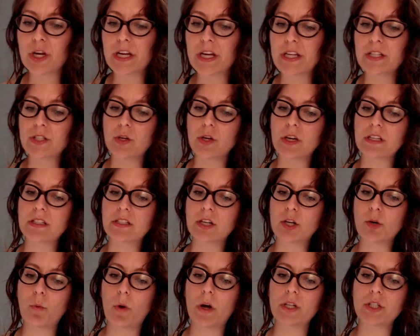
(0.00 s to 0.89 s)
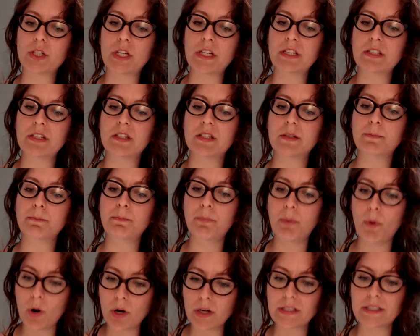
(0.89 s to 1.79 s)
Any chance you consider watching
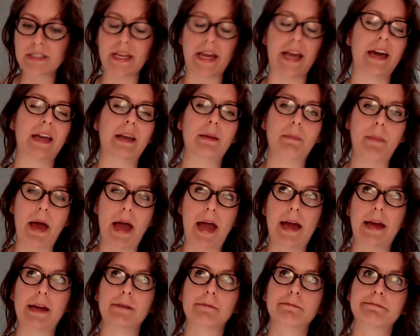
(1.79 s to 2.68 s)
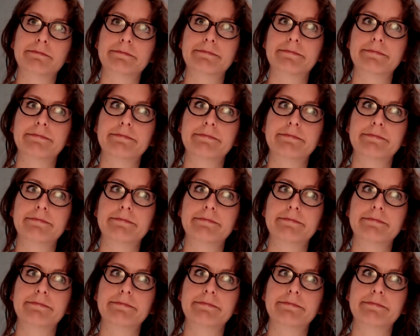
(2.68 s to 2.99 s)
sports anime?